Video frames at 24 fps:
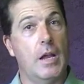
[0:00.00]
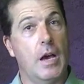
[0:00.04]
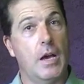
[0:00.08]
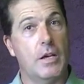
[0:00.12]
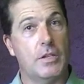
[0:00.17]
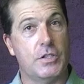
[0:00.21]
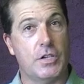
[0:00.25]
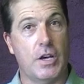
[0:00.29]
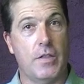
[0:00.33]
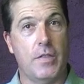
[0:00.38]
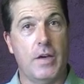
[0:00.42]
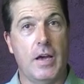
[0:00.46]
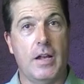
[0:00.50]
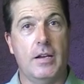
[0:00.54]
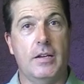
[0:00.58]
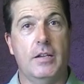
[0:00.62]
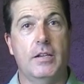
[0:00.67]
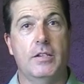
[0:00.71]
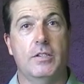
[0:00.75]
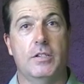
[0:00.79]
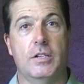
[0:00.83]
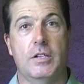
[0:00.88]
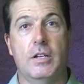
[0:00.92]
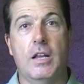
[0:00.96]
So that
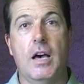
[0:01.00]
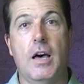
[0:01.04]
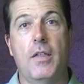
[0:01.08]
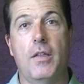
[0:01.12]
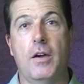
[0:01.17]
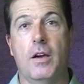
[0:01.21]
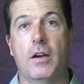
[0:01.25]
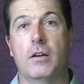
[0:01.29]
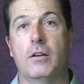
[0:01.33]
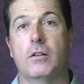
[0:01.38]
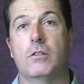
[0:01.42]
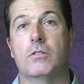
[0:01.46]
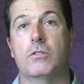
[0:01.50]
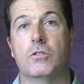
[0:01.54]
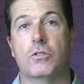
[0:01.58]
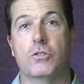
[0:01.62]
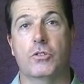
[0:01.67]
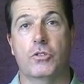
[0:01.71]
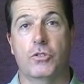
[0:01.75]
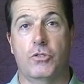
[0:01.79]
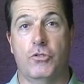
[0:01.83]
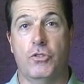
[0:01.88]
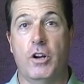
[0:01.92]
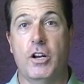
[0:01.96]
is another
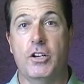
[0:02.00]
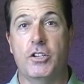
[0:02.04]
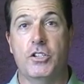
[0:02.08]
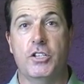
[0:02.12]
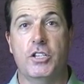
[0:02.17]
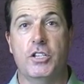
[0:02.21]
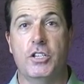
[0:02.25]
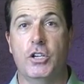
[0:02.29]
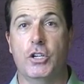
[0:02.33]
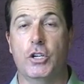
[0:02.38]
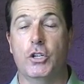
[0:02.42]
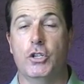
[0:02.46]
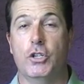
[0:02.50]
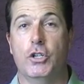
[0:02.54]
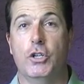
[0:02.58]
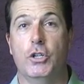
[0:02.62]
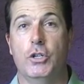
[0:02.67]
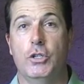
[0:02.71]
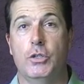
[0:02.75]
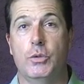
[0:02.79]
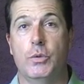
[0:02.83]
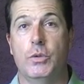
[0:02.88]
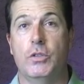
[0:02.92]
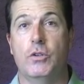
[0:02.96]
strategy you can
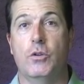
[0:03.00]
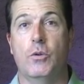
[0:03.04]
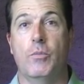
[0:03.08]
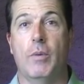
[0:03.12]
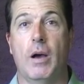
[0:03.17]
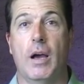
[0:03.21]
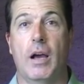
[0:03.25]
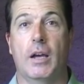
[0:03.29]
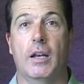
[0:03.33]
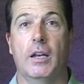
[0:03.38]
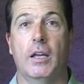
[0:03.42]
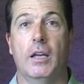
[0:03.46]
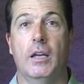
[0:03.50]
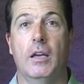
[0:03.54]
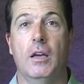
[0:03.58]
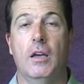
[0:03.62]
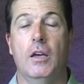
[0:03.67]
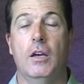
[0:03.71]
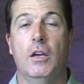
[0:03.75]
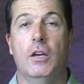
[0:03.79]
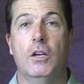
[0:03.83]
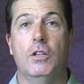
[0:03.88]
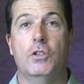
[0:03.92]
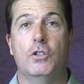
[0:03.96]
use with your marketing
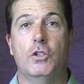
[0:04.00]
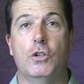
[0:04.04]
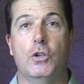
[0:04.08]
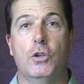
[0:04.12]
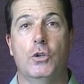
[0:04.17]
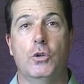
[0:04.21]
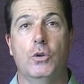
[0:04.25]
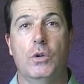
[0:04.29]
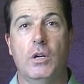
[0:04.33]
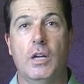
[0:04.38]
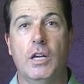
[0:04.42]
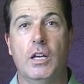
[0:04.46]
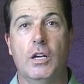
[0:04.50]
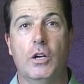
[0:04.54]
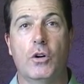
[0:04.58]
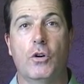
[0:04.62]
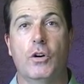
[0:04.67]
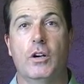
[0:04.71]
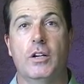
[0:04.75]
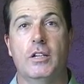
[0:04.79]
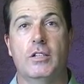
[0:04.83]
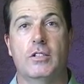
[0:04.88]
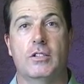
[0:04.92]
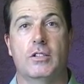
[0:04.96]
to
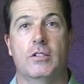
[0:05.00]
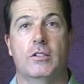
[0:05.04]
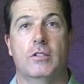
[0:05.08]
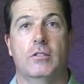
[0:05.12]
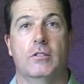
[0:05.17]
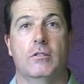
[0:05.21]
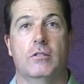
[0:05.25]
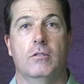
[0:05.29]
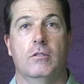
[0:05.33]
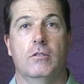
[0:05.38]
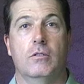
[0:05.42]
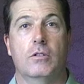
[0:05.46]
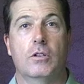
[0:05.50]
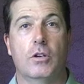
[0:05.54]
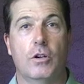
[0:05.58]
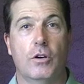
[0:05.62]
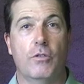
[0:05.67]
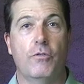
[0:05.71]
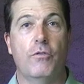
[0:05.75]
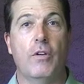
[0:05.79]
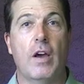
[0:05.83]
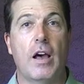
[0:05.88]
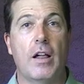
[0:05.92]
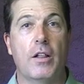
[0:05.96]
increase the
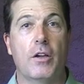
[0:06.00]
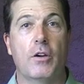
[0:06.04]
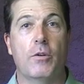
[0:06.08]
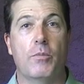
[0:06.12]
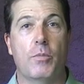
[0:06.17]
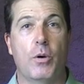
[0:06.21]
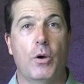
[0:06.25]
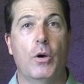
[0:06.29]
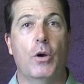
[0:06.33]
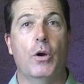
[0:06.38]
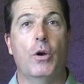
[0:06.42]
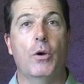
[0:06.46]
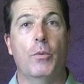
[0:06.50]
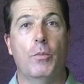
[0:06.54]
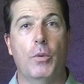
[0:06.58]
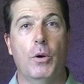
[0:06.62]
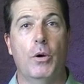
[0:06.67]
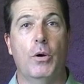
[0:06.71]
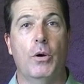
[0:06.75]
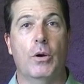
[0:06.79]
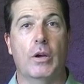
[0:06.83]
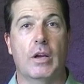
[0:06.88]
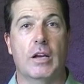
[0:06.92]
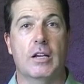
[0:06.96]
value per
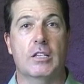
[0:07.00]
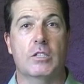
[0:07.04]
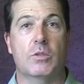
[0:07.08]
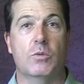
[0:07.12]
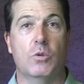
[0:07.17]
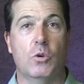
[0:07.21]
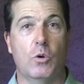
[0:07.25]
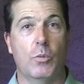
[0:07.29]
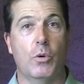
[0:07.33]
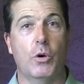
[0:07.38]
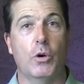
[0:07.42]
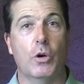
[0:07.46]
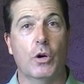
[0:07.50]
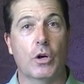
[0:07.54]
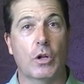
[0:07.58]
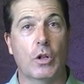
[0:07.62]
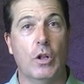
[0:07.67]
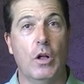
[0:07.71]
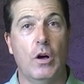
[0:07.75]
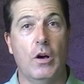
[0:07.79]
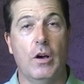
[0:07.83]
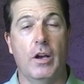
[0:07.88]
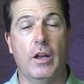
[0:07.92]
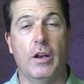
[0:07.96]
customer or per
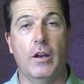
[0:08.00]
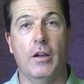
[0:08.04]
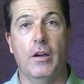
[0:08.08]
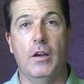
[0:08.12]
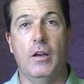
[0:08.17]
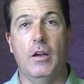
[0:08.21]
client.